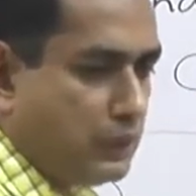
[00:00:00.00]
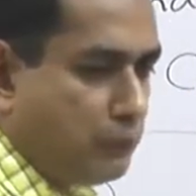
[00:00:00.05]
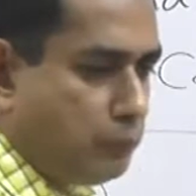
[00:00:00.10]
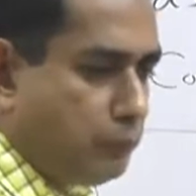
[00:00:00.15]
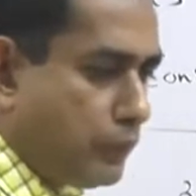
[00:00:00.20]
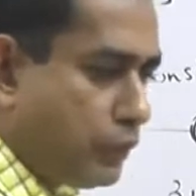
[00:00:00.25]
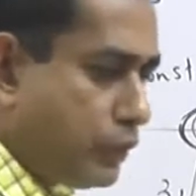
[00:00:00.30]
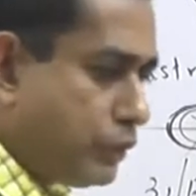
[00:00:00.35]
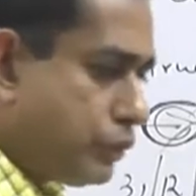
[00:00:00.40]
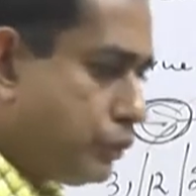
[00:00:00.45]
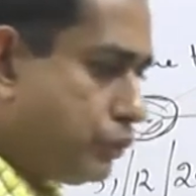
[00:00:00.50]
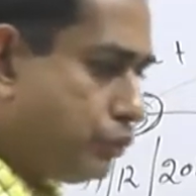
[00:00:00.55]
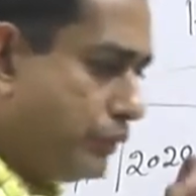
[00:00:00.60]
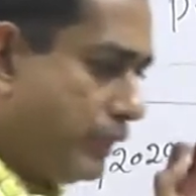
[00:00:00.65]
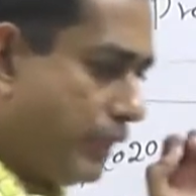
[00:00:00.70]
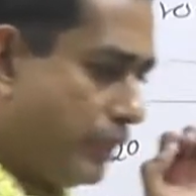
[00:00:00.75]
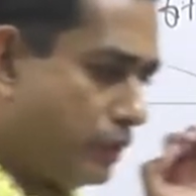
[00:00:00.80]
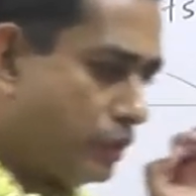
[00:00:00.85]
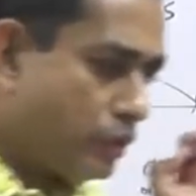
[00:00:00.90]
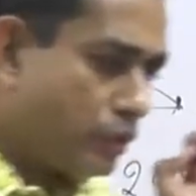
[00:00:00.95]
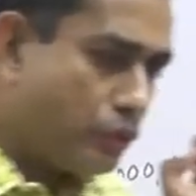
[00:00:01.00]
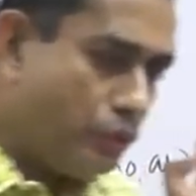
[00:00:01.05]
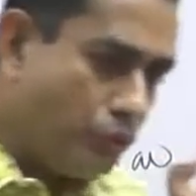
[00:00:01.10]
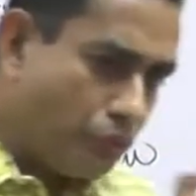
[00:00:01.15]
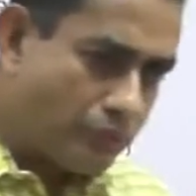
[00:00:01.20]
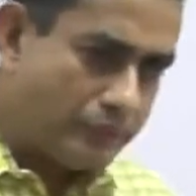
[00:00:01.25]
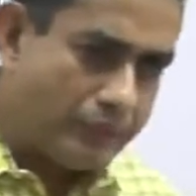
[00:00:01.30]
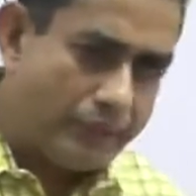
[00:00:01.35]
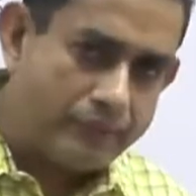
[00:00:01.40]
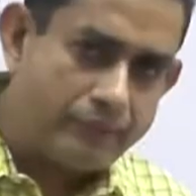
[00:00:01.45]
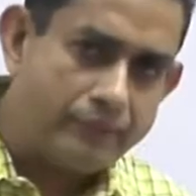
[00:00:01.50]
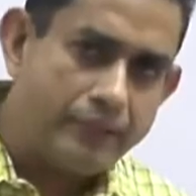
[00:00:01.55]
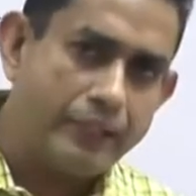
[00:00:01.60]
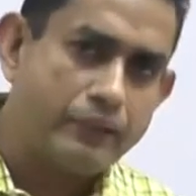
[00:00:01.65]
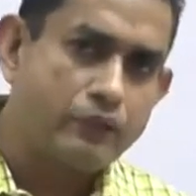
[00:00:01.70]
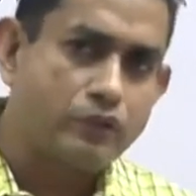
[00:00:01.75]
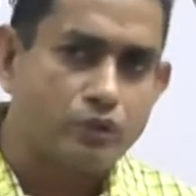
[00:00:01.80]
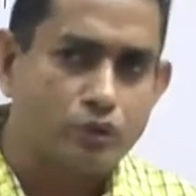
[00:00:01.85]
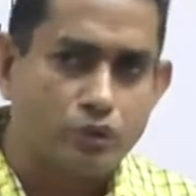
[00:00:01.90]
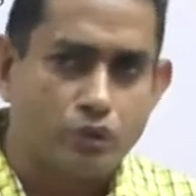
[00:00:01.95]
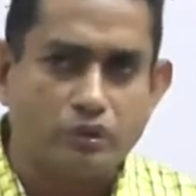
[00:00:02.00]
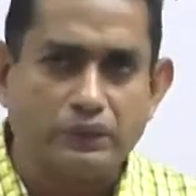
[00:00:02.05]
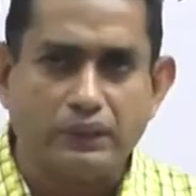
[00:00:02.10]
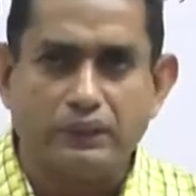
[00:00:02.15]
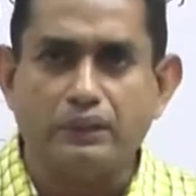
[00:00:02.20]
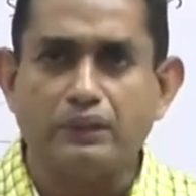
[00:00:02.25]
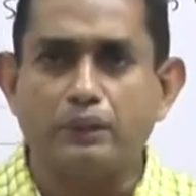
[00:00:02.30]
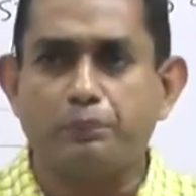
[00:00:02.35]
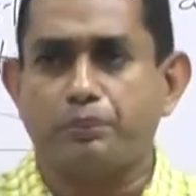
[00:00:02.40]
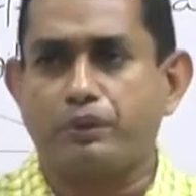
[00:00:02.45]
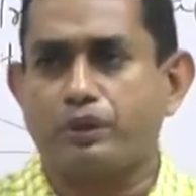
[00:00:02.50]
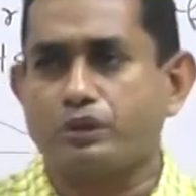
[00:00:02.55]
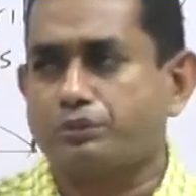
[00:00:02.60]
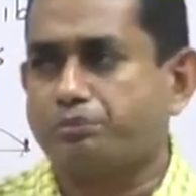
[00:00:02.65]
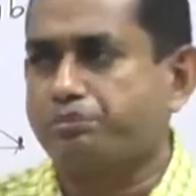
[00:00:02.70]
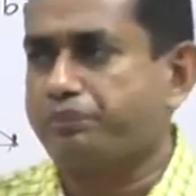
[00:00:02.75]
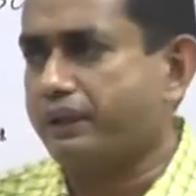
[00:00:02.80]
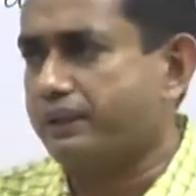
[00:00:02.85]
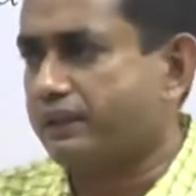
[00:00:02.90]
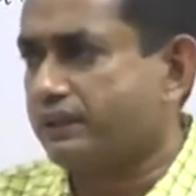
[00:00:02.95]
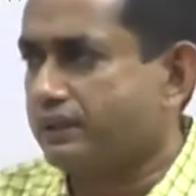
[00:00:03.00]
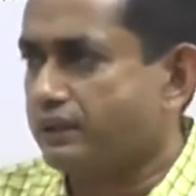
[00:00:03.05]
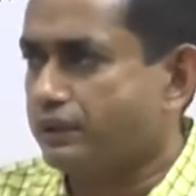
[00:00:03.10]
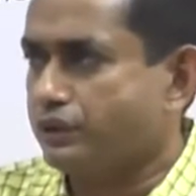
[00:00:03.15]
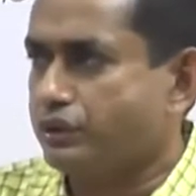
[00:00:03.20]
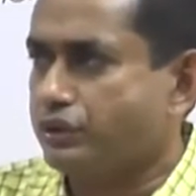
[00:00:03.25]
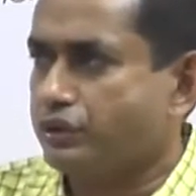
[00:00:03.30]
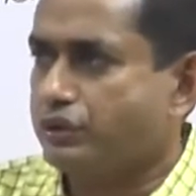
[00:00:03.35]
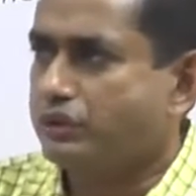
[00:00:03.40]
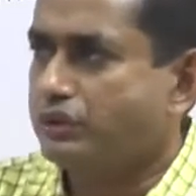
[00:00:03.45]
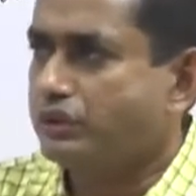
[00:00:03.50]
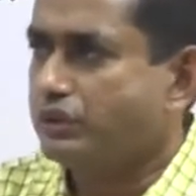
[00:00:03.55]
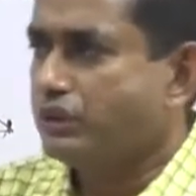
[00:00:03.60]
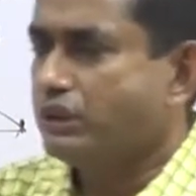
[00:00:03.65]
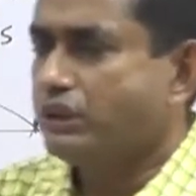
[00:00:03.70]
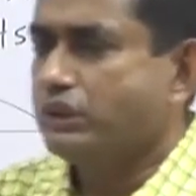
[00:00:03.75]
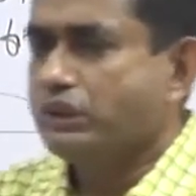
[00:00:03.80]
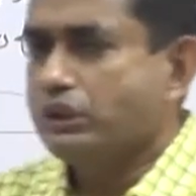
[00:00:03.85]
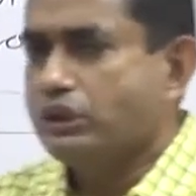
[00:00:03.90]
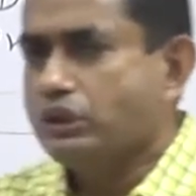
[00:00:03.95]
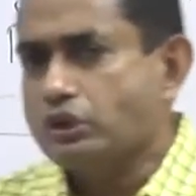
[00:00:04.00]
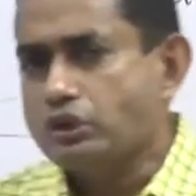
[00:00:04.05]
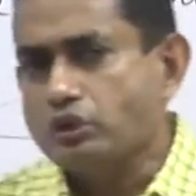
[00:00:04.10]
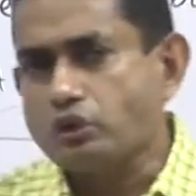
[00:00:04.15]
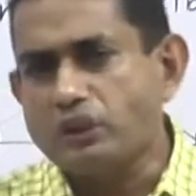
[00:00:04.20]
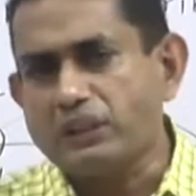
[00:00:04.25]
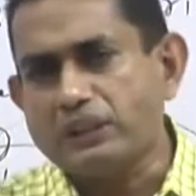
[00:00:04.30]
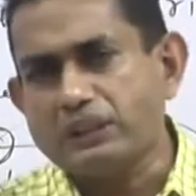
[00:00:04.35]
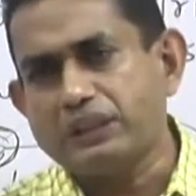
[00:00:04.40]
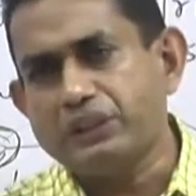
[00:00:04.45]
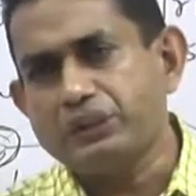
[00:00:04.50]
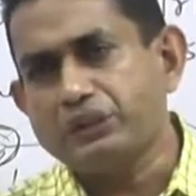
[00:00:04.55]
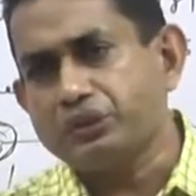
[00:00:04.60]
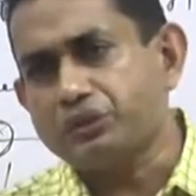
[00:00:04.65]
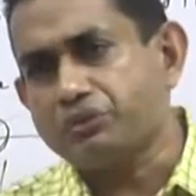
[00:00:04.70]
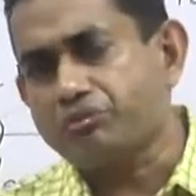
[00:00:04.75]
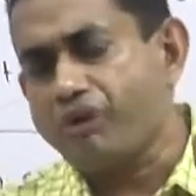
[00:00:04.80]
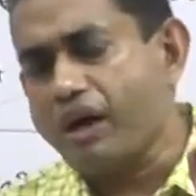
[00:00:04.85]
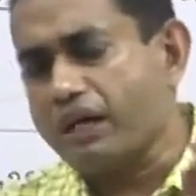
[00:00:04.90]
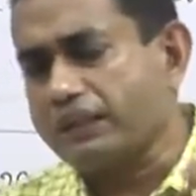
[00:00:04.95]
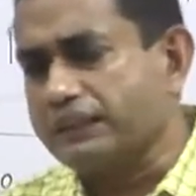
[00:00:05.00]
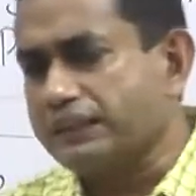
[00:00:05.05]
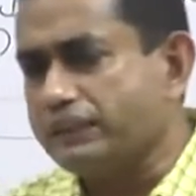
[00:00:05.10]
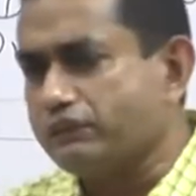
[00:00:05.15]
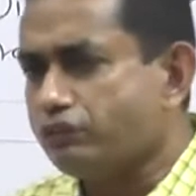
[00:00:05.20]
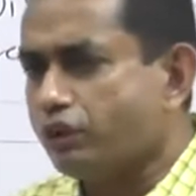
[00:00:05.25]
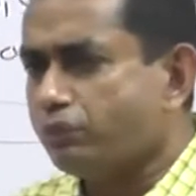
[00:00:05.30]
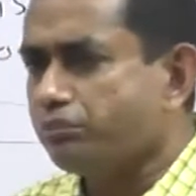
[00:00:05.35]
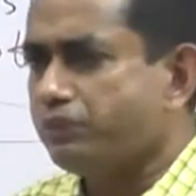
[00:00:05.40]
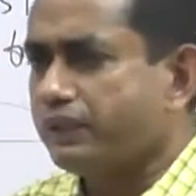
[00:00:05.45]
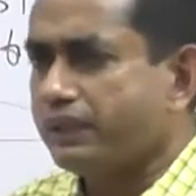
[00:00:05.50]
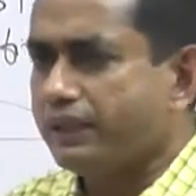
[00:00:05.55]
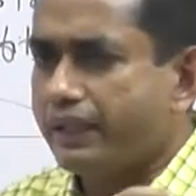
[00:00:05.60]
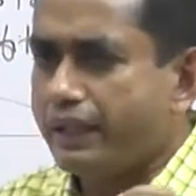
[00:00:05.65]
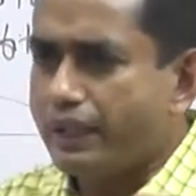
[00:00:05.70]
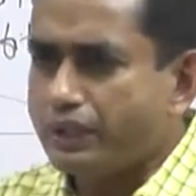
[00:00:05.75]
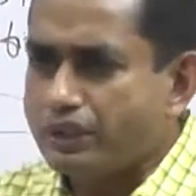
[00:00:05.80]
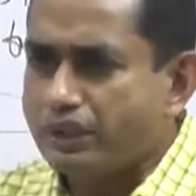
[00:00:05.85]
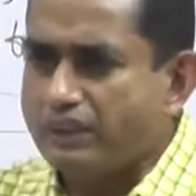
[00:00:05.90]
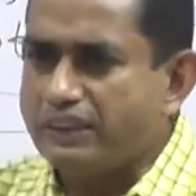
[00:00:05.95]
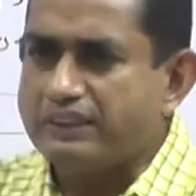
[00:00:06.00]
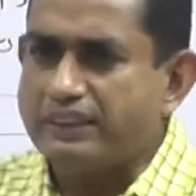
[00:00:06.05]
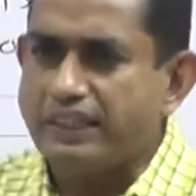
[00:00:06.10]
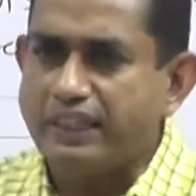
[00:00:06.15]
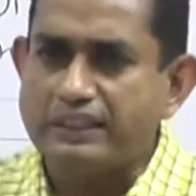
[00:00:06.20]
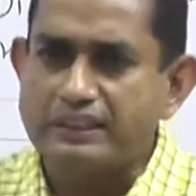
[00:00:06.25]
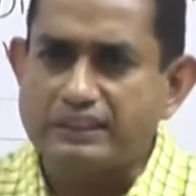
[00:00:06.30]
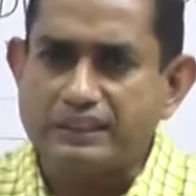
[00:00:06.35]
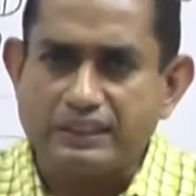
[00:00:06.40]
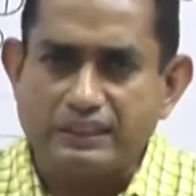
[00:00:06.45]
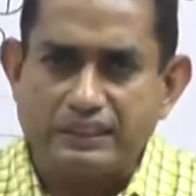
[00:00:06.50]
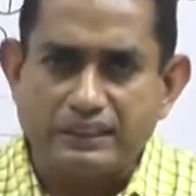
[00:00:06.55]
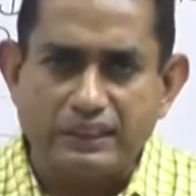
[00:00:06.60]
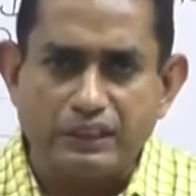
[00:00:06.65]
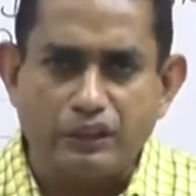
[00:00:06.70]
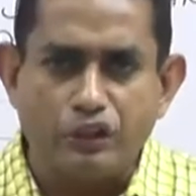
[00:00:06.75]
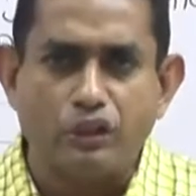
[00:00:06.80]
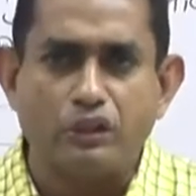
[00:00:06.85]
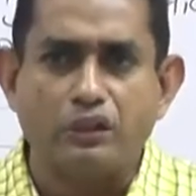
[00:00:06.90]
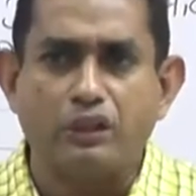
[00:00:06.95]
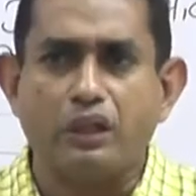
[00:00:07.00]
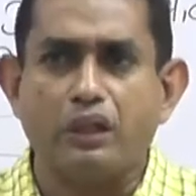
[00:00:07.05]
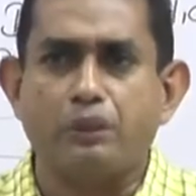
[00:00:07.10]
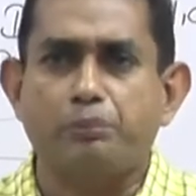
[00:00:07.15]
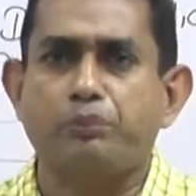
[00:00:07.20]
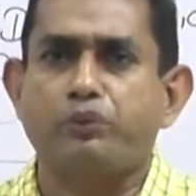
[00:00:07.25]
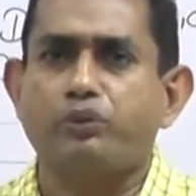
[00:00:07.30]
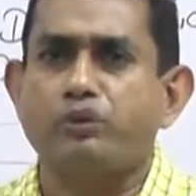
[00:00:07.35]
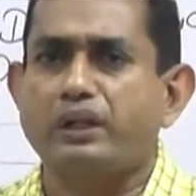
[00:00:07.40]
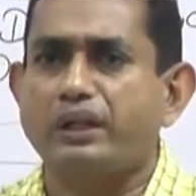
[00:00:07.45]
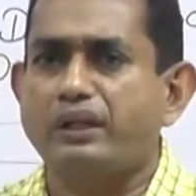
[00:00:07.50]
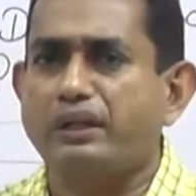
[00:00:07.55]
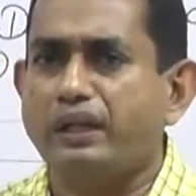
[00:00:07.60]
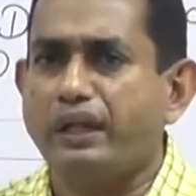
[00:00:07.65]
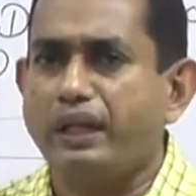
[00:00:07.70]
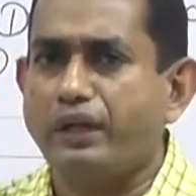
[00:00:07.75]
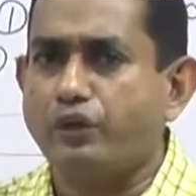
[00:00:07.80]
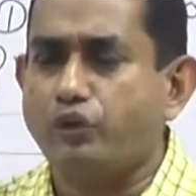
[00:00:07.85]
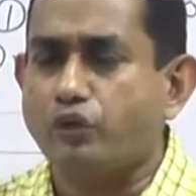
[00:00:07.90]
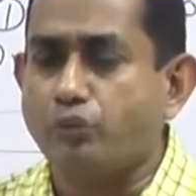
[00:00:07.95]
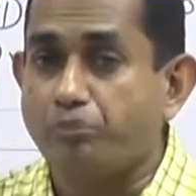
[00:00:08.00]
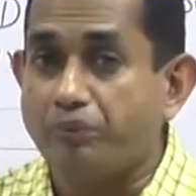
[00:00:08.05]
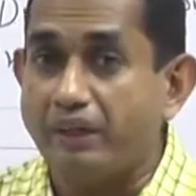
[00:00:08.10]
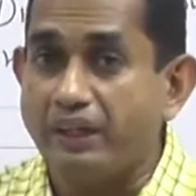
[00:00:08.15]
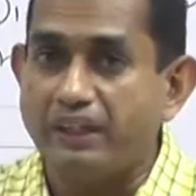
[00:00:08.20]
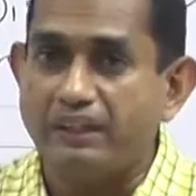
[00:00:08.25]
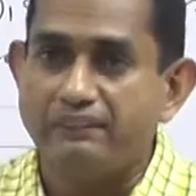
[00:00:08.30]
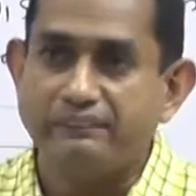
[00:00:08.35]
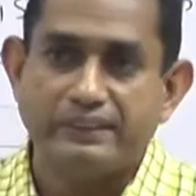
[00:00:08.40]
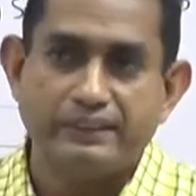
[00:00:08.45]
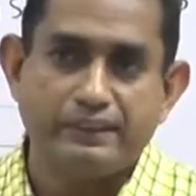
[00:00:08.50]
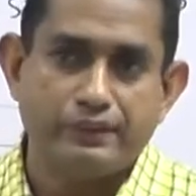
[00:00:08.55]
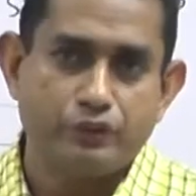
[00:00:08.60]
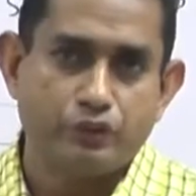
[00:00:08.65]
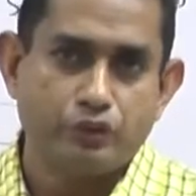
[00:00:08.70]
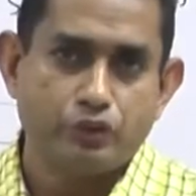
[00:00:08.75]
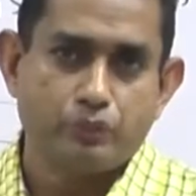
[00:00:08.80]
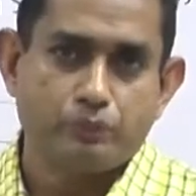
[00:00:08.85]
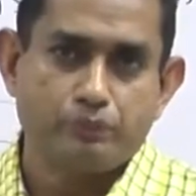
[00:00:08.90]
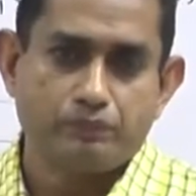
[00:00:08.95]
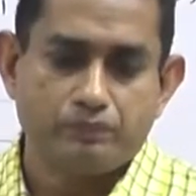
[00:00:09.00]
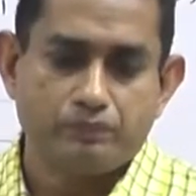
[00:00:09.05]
because you included that clause in the prospectus. So, a constructive obligation is existing on the reporting date to pay dividends.